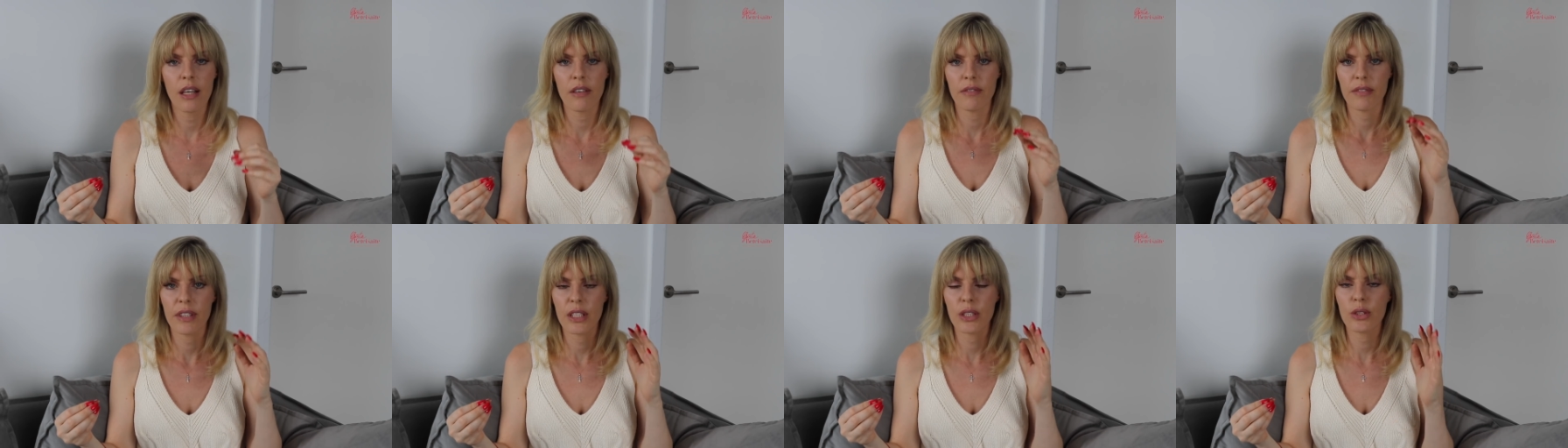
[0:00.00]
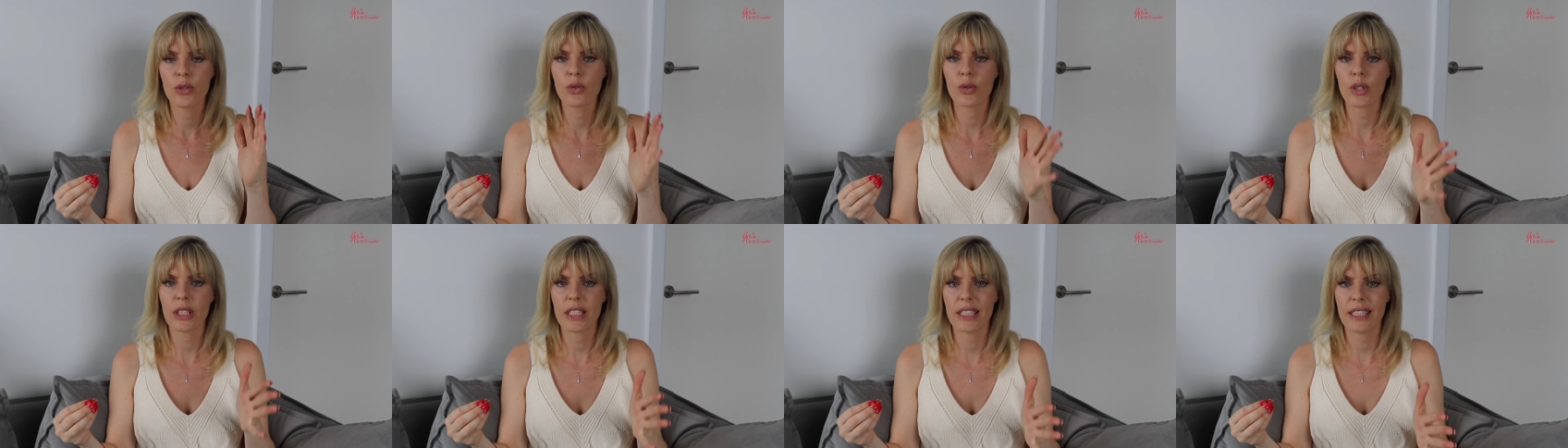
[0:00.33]
when
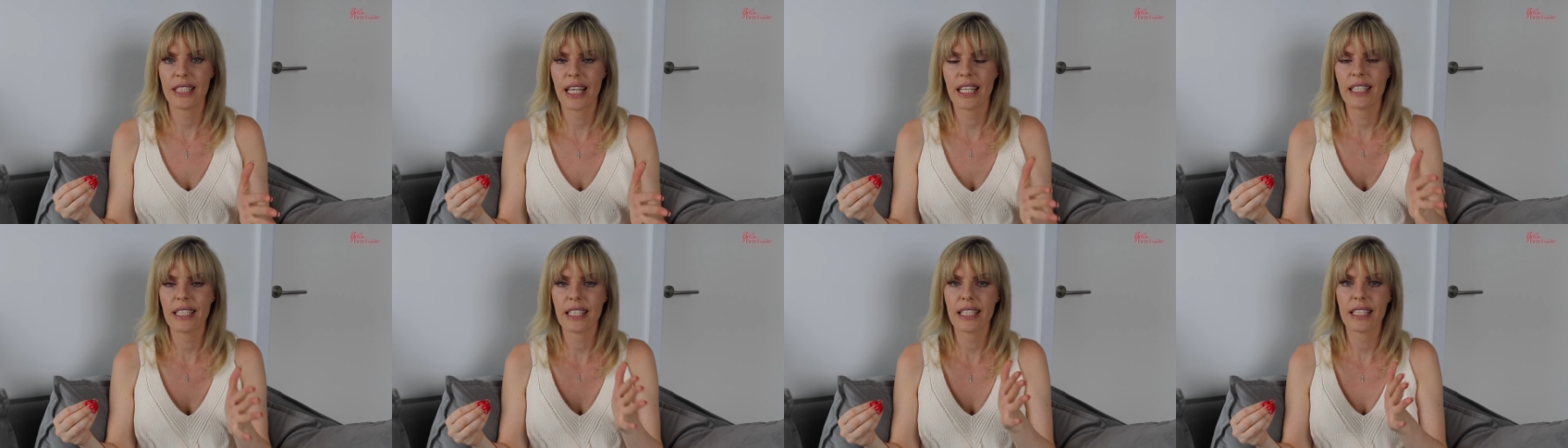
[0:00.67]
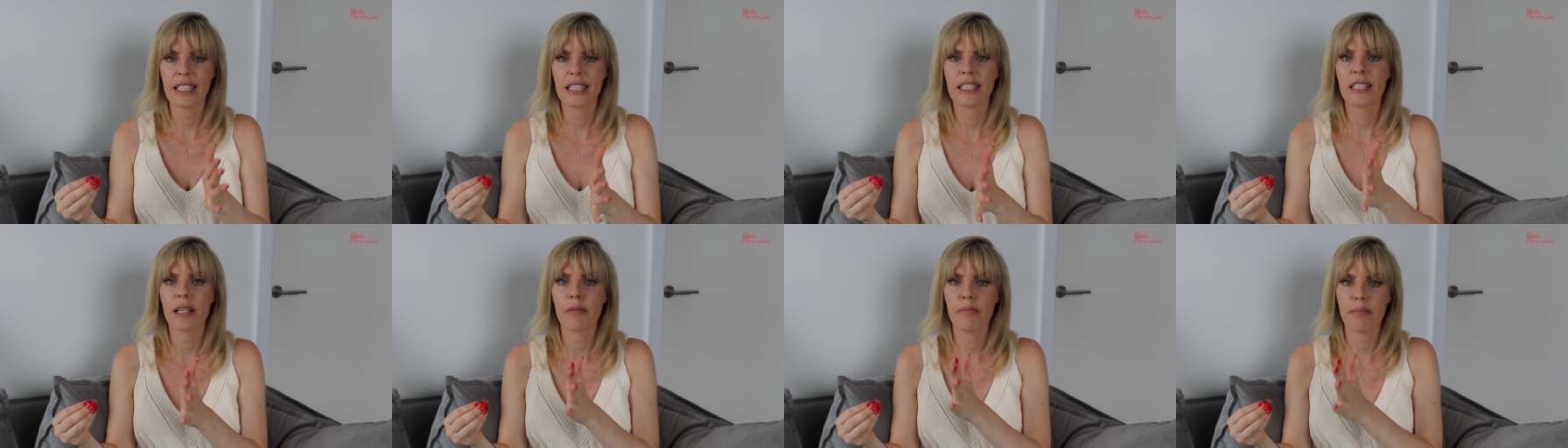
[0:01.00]
you're
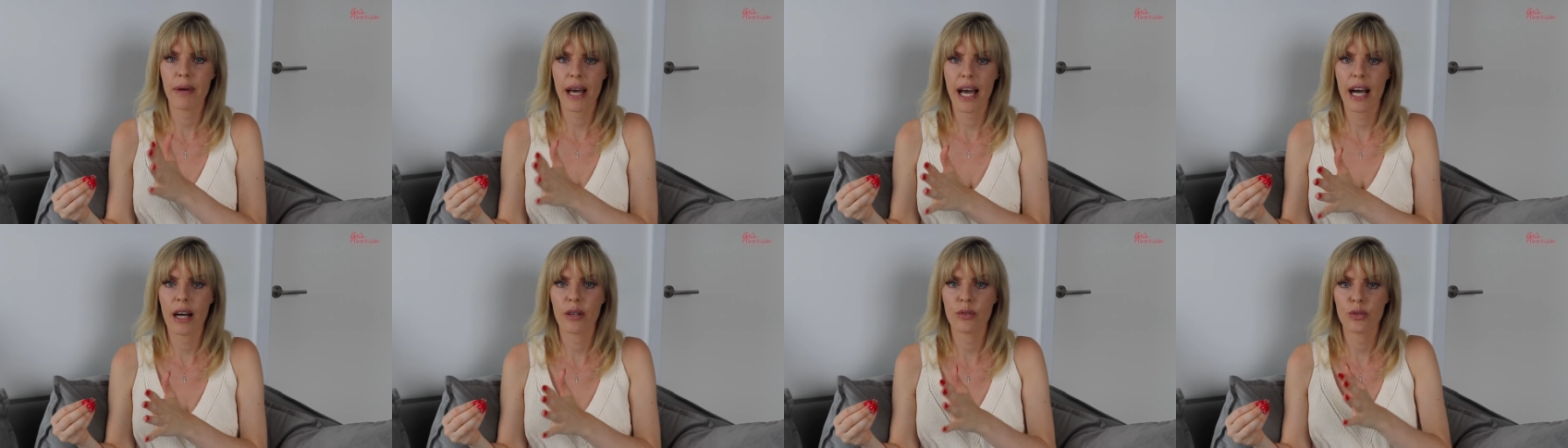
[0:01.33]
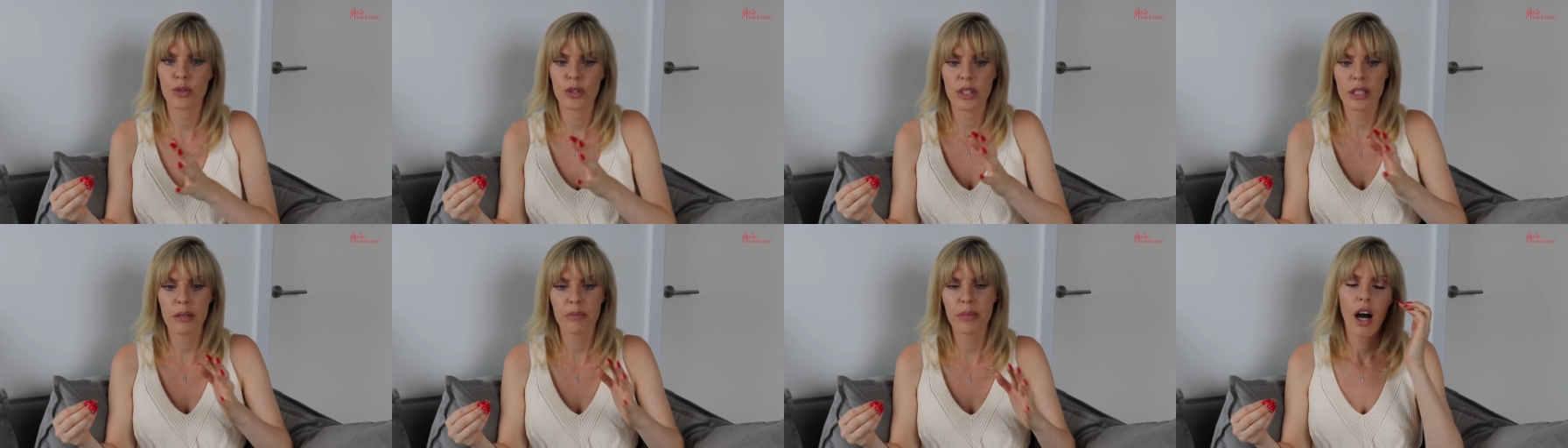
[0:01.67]
setting in a
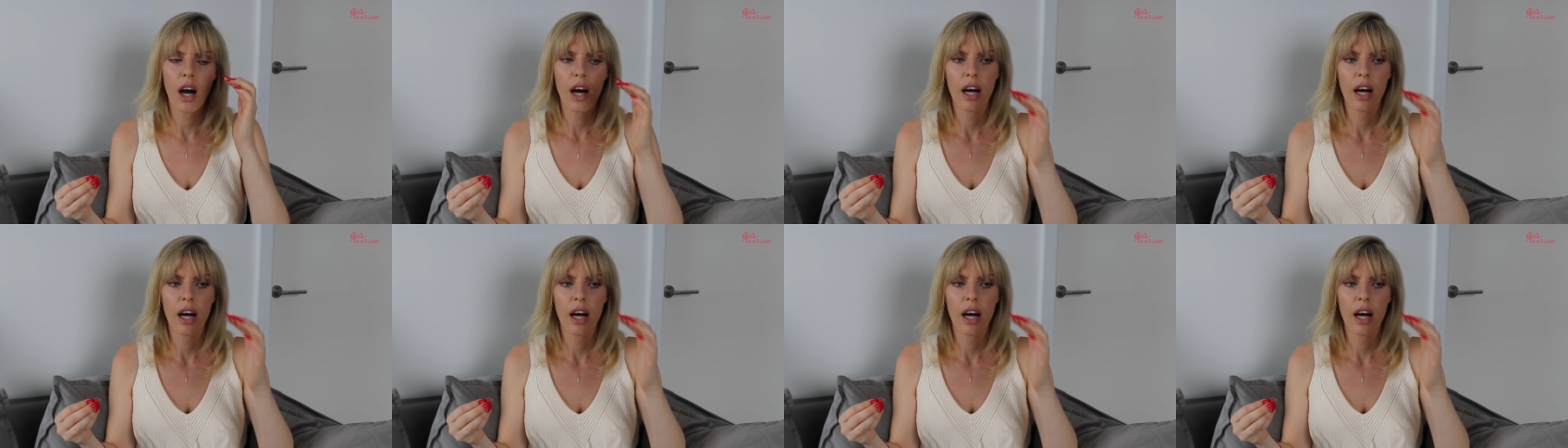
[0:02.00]
boundary,